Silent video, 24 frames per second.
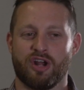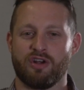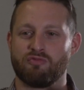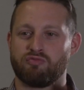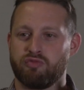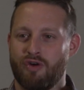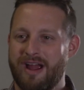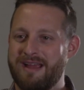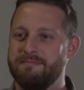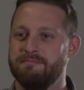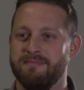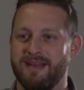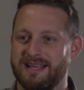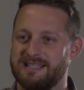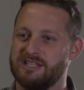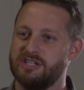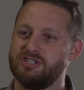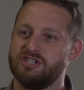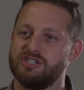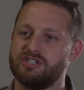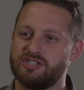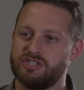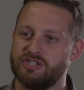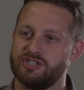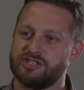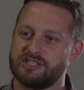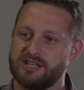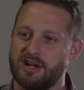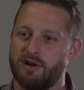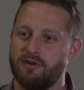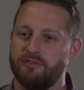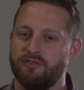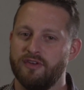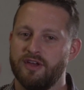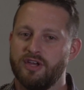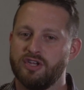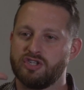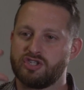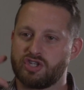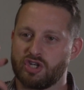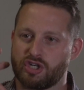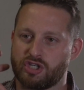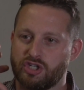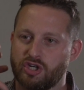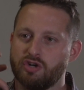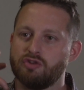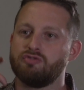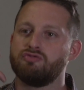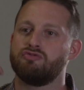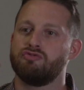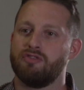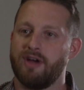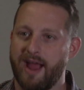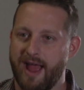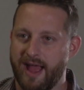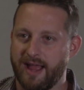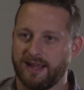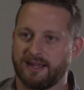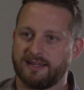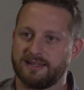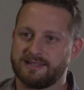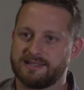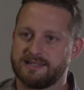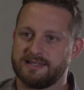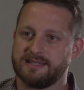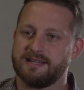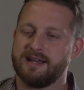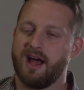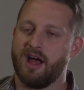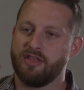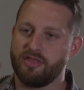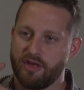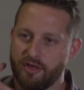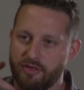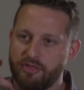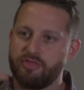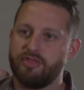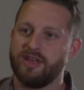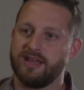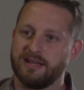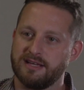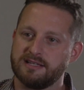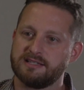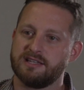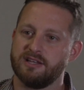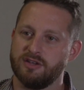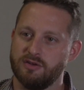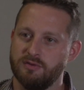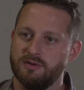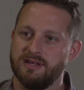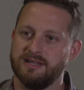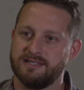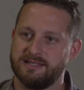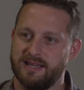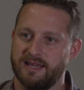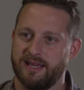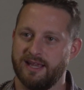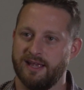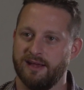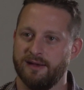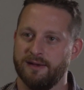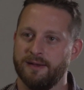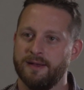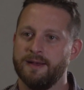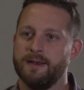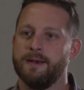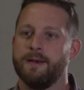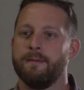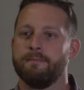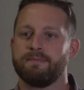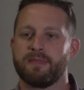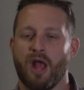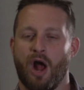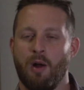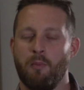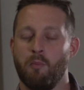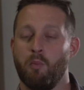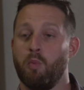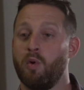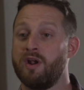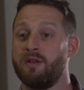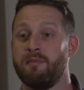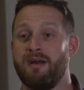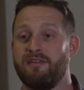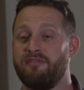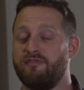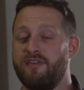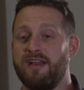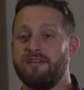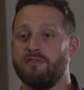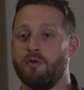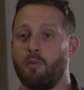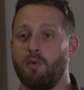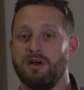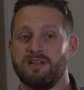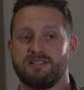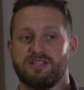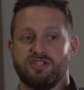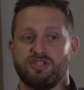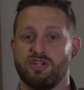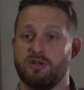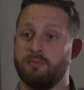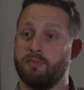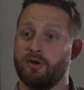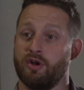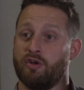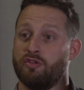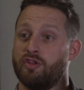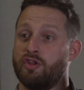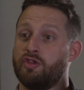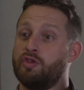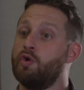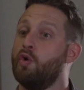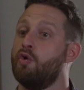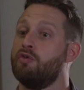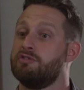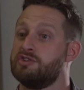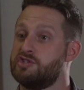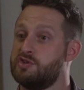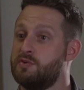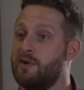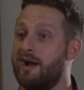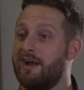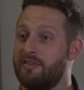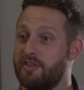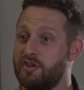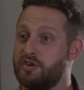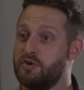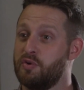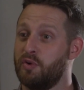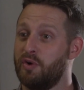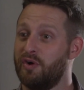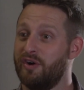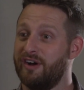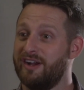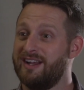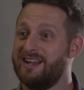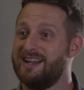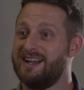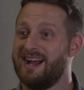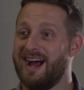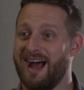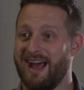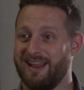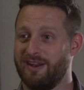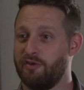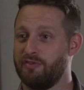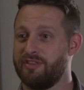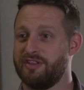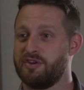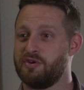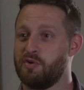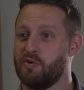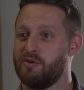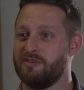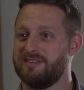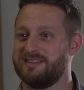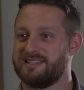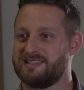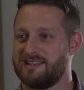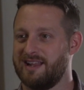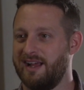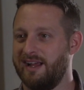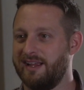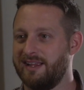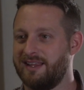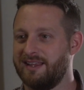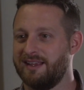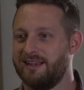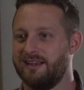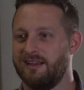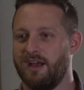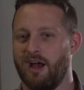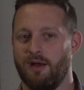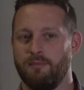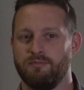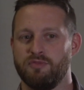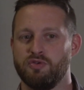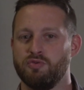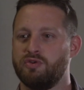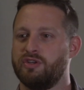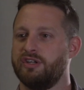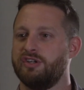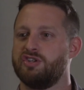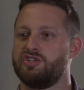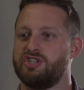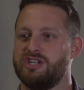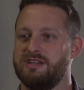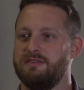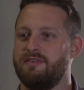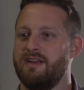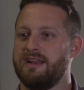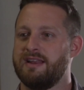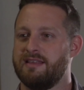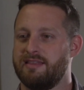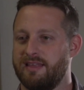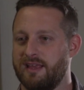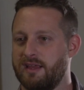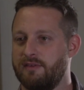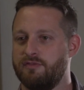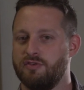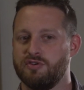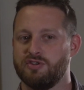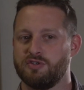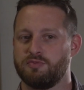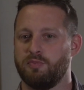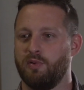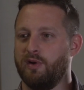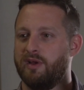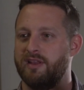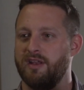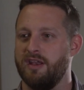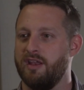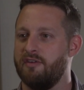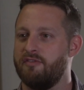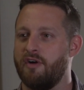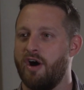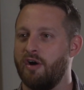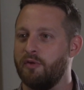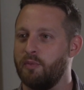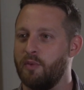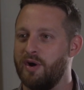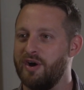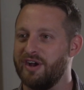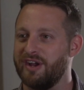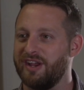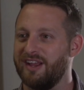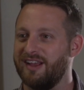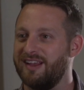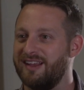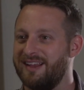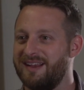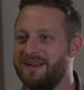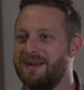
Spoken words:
you're going to write messages to yourself to correct the things that you need to hear. One of my favorite ones is you can put it on the door as you go out the door. And on the door, it's like, you can achieve anything if you just put in enough hard work.